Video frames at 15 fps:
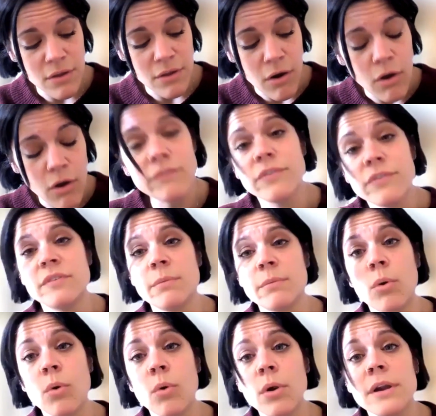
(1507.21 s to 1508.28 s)
all of the
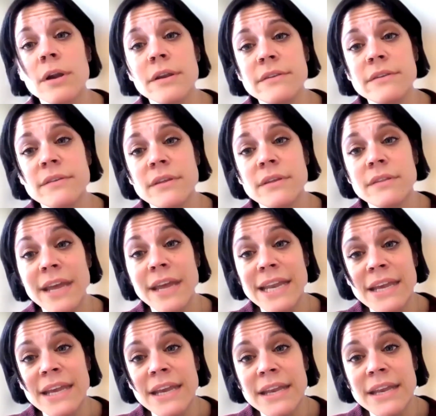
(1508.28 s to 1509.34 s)
support they
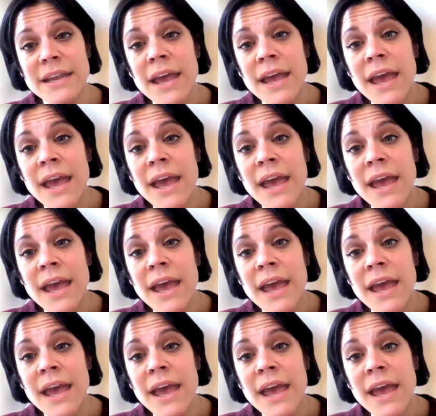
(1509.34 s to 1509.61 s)
need.